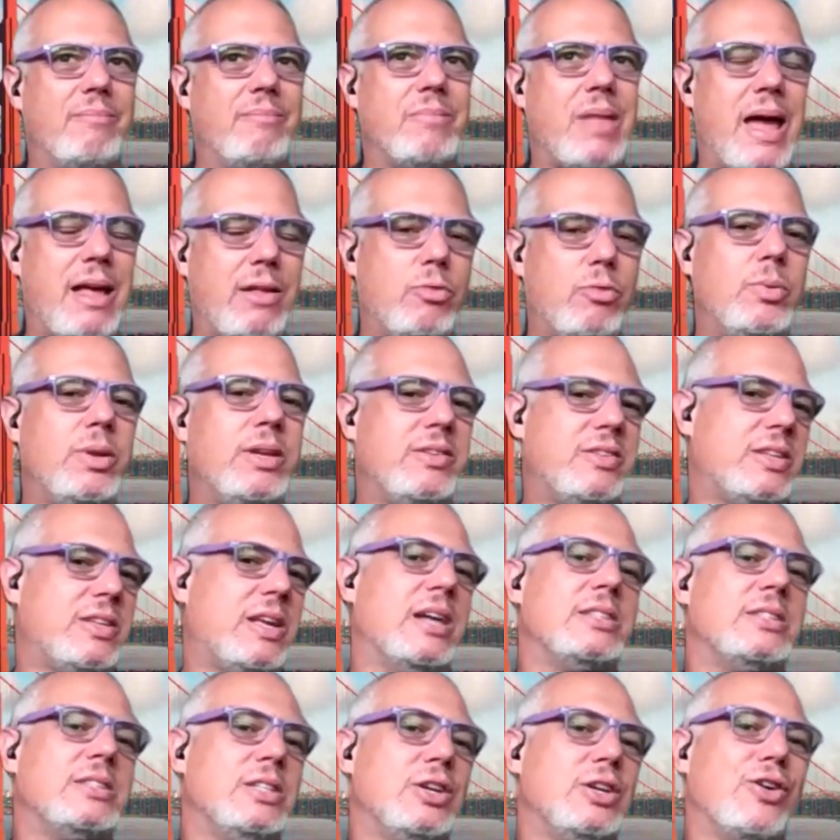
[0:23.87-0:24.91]
As we
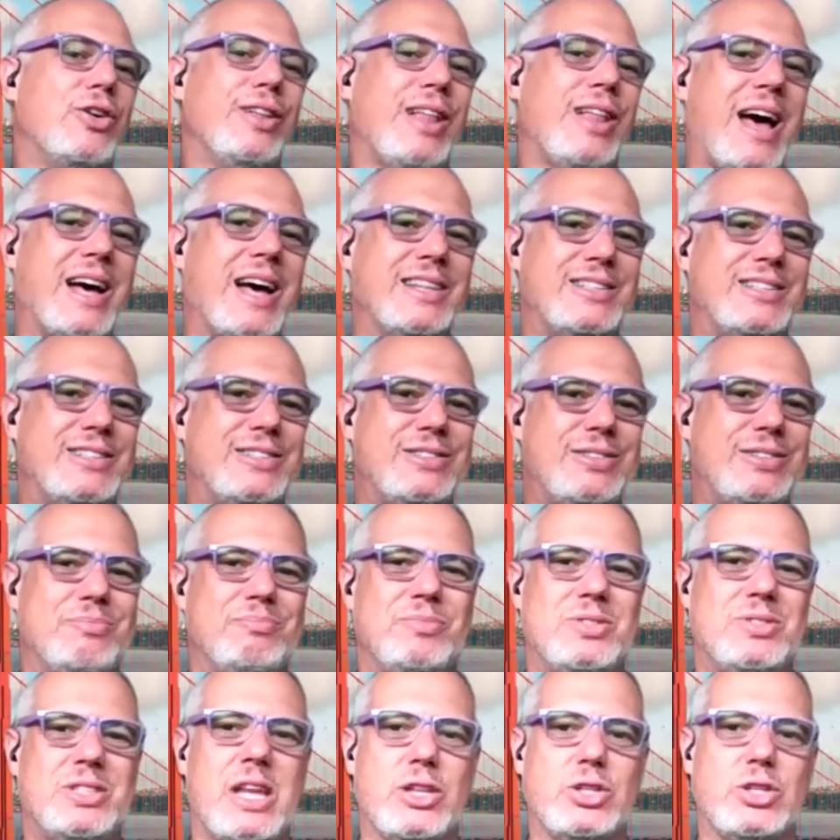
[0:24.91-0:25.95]
discussed in our last
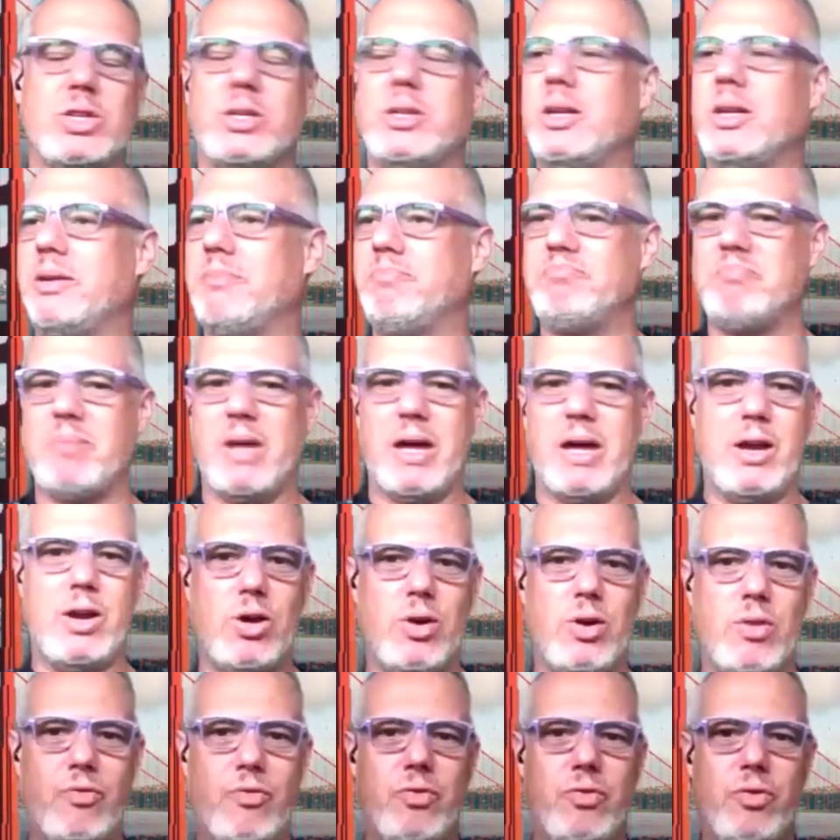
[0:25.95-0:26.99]
session, and I don't know
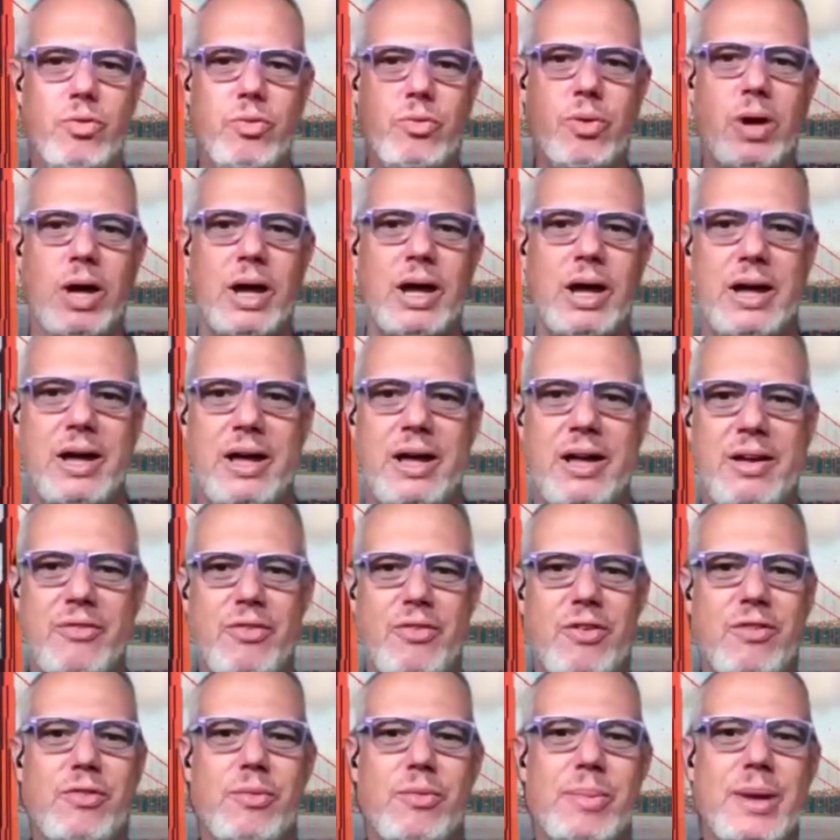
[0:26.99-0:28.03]
if
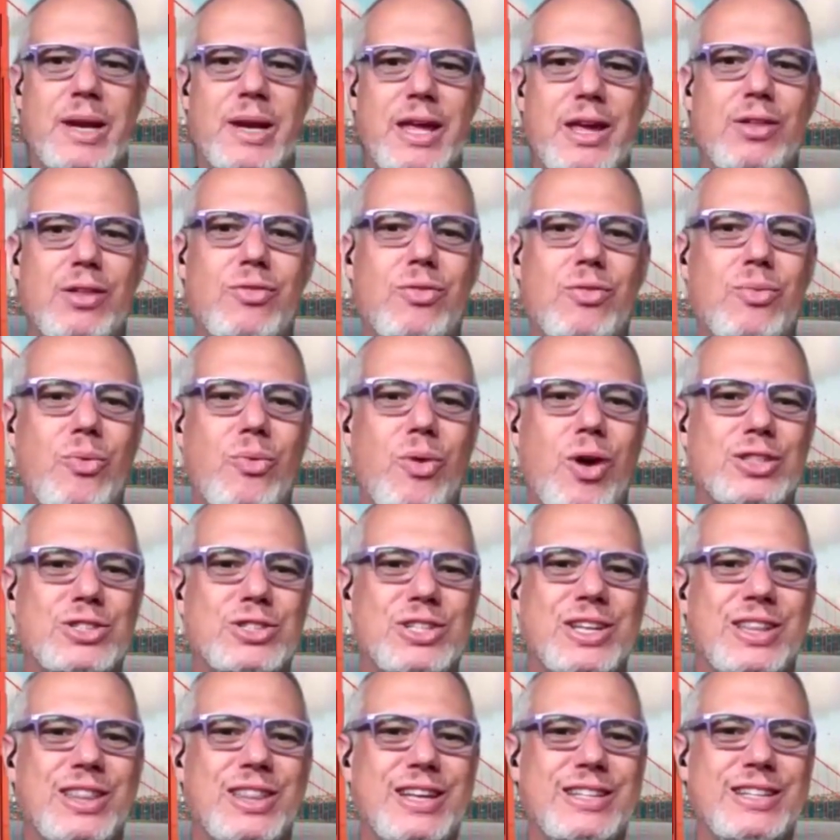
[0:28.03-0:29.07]
everybody is
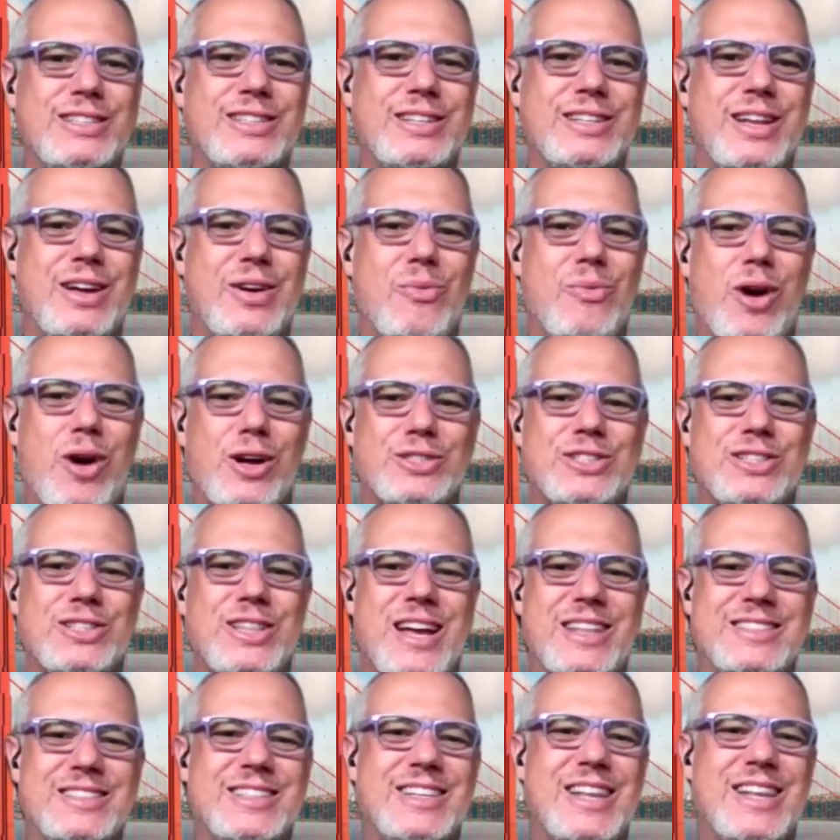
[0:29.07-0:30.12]
watching this, watch
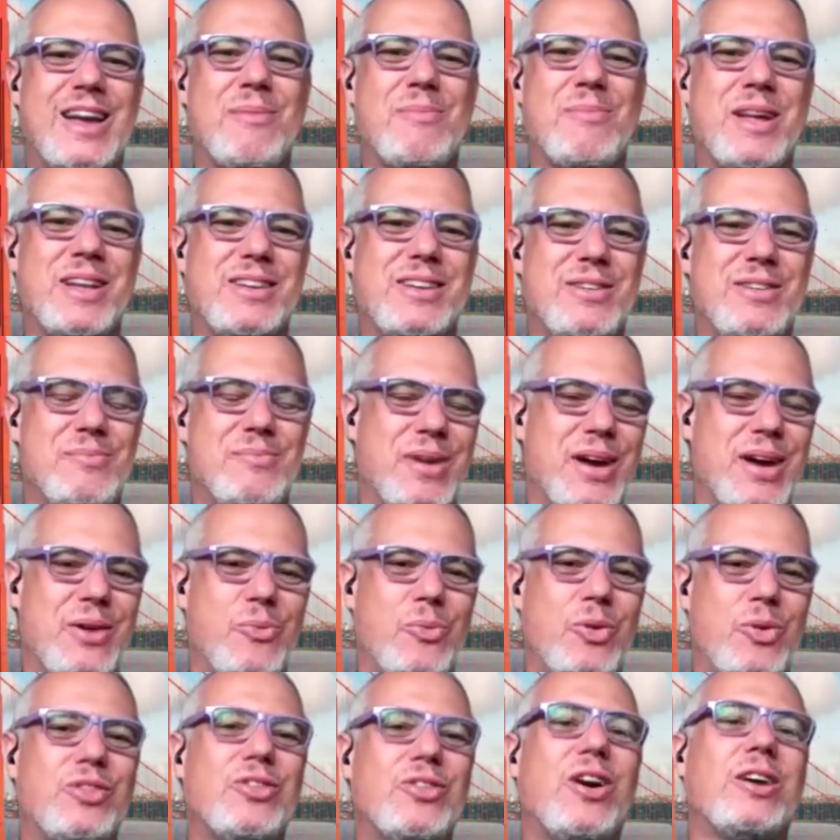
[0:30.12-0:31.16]
that segment, but
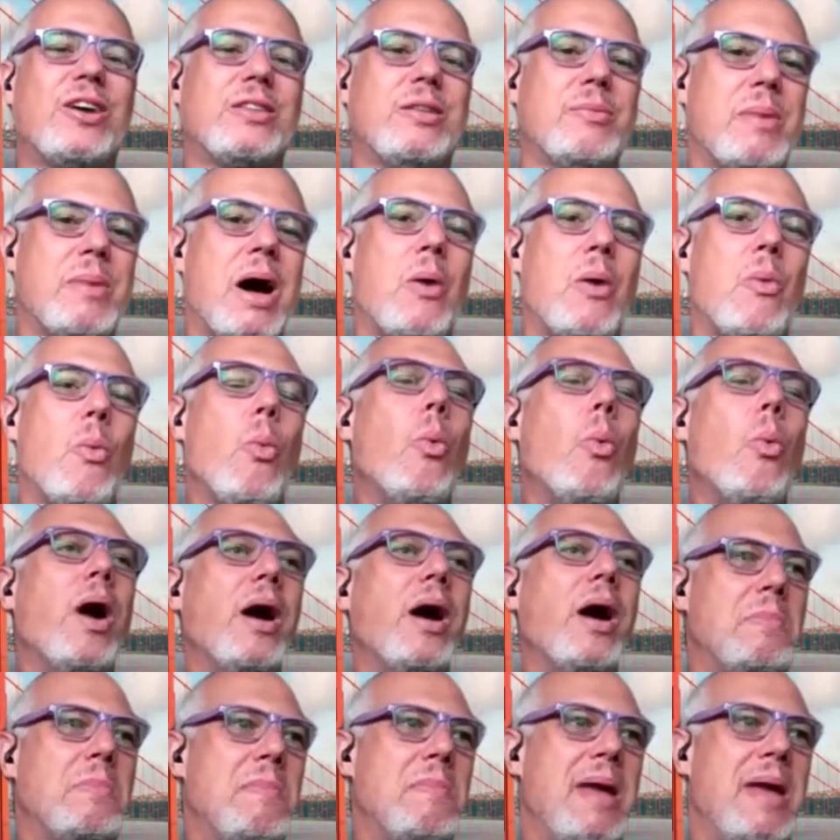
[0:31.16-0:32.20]
we talked about
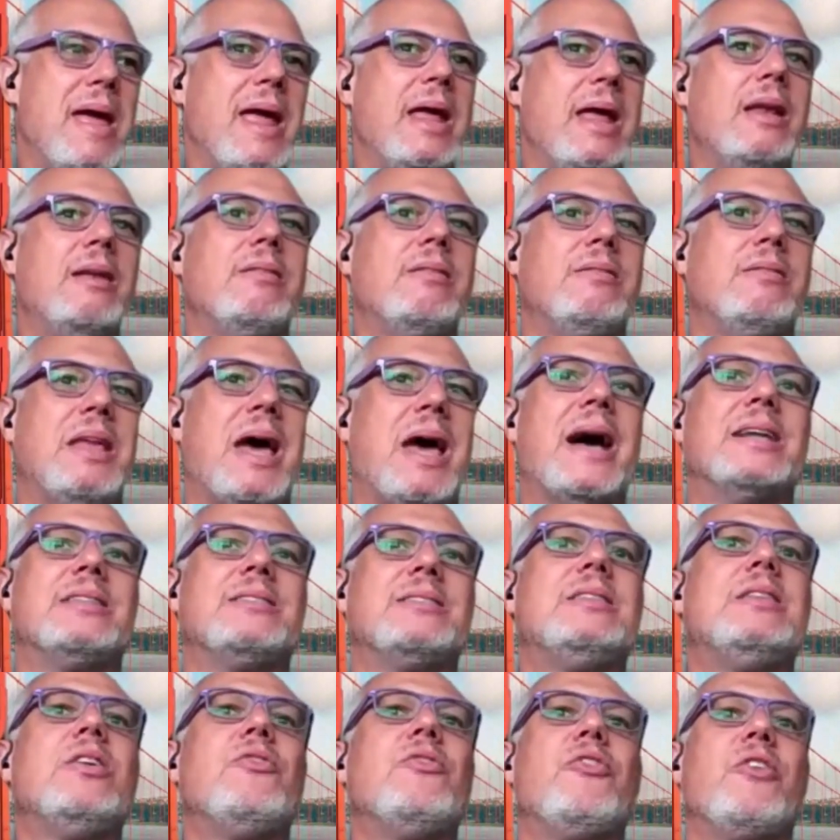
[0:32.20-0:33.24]
what made
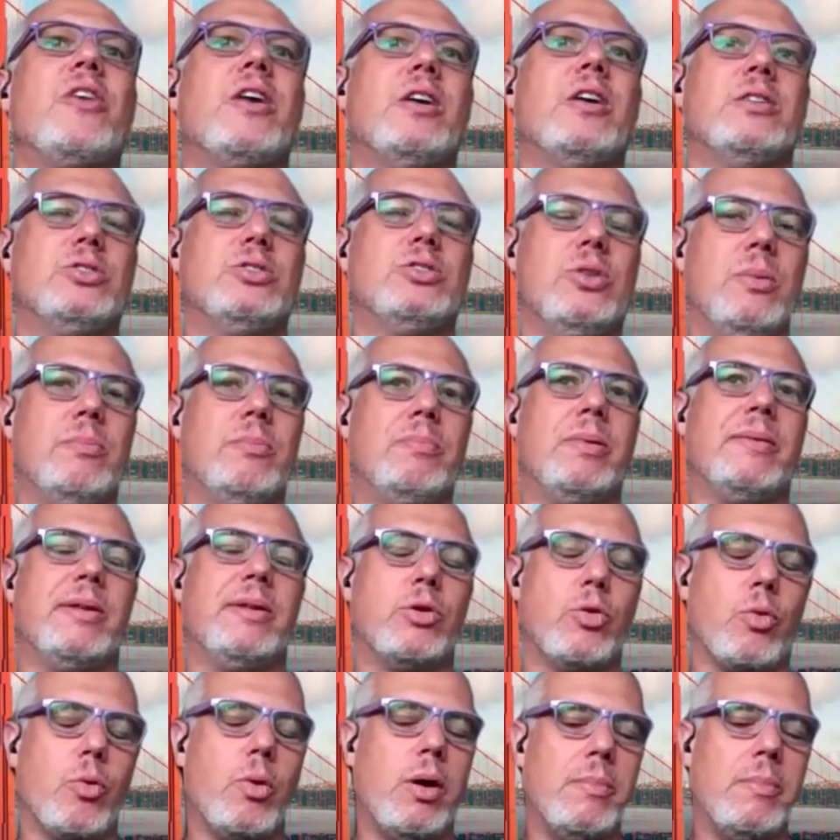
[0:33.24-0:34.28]
DAST difficult to implement,
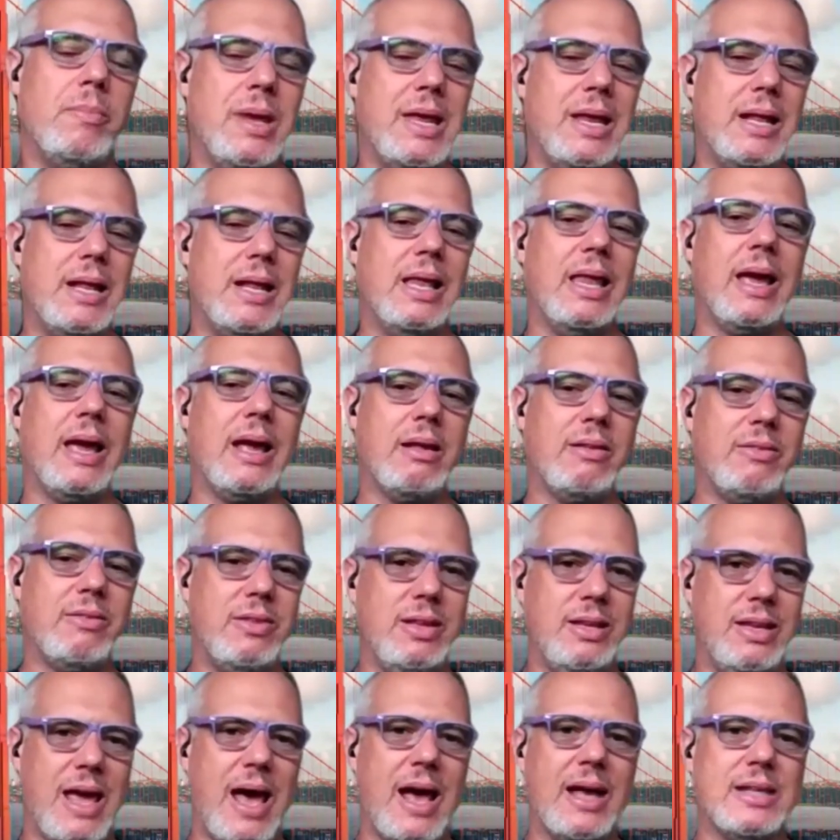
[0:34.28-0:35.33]
or what made
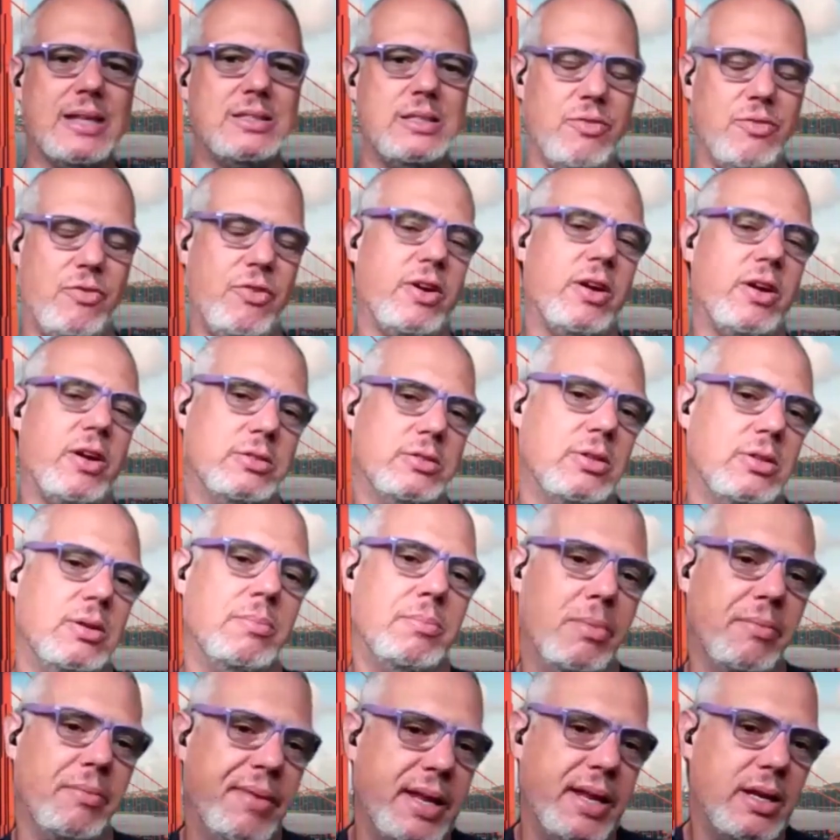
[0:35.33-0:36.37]
legacy DAST difficult to
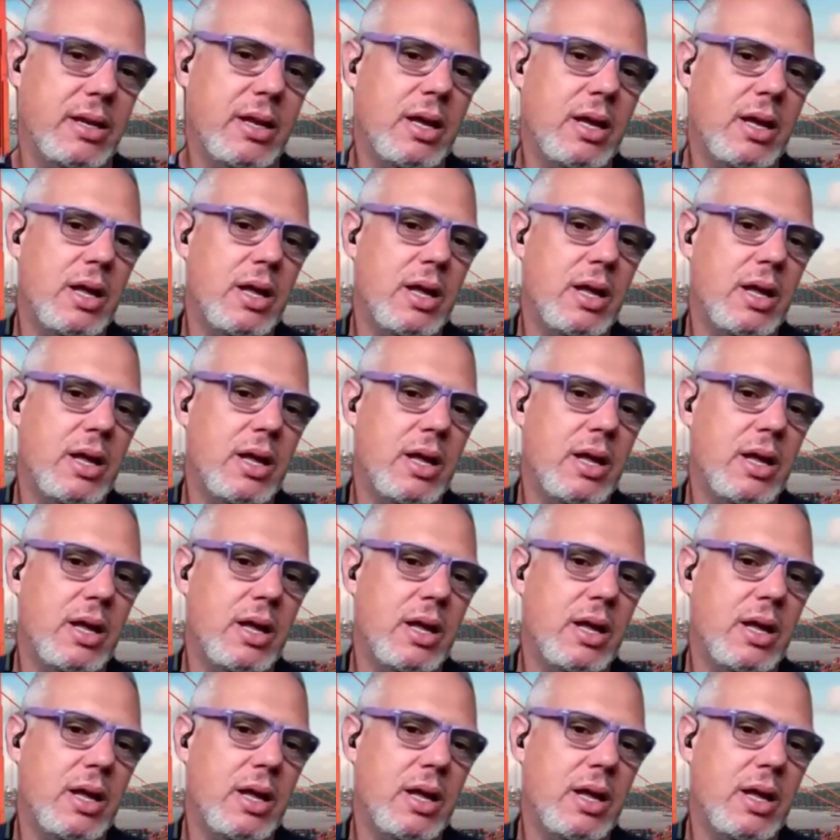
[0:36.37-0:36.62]
implement.